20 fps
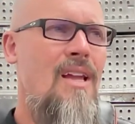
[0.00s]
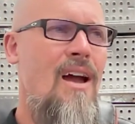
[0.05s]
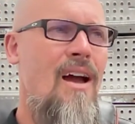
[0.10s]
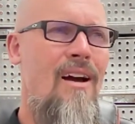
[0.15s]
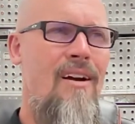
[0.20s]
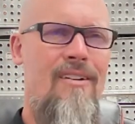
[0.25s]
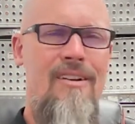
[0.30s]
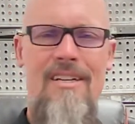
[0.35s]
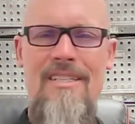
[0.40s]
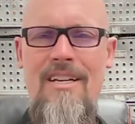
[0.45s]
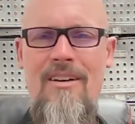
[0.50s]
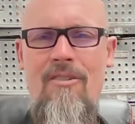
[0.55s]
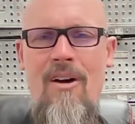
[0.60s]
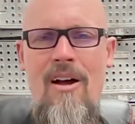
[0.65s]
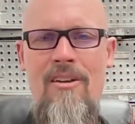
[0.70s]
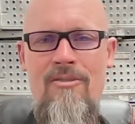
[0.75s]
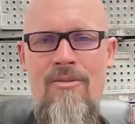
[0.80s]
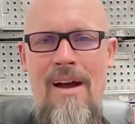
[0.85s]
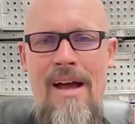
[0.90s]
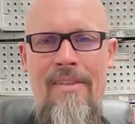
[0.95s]
because uh, he
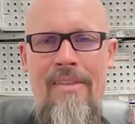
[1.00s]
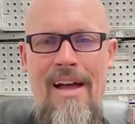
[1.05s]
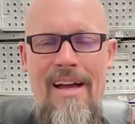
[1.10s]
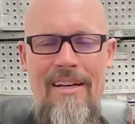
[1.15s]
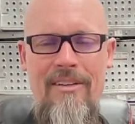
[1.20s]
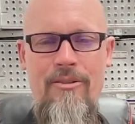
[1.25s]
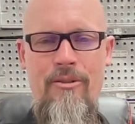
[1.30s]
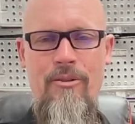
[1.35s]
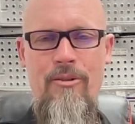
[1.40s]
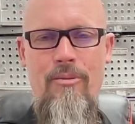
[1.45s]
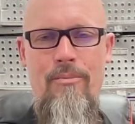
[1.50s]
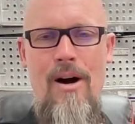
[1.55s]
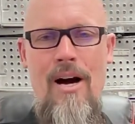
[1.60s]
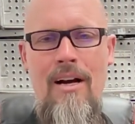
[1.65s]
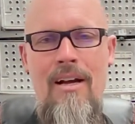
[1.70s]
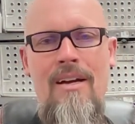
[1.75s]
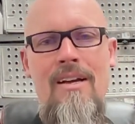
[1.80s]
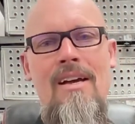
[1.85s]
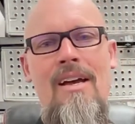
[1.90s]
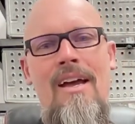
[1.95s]
crawls around like a
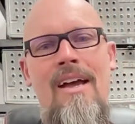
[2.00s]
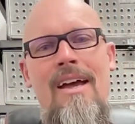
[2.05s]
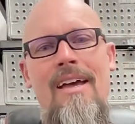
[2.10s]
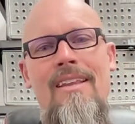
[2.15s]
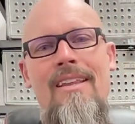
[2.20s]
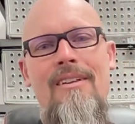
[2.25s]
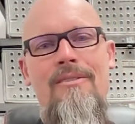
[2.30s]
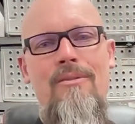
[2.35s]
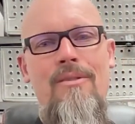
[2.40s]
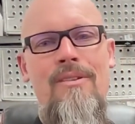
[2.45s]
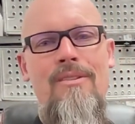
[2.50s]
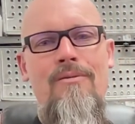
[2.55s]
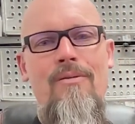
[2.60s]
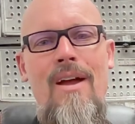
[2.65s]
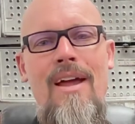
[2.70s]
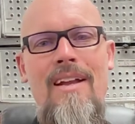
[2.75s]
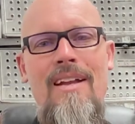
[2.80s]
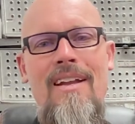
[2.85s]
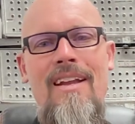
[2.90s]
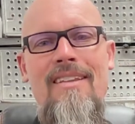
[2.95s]
doodlebug. This was
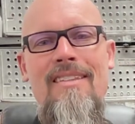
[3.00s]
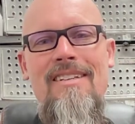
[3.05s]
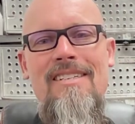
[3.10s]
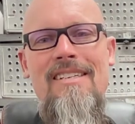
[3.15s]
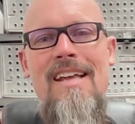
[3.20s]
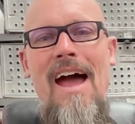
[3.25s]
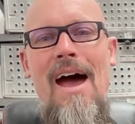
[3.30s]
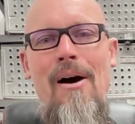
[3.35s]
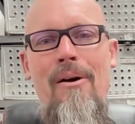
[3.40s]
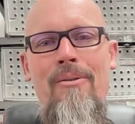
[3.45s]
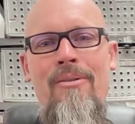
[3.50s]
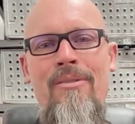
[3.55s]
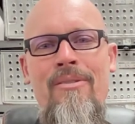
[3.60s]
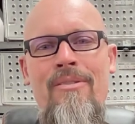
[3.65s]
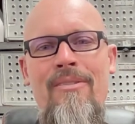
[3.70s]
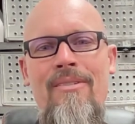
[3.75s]
written in the South,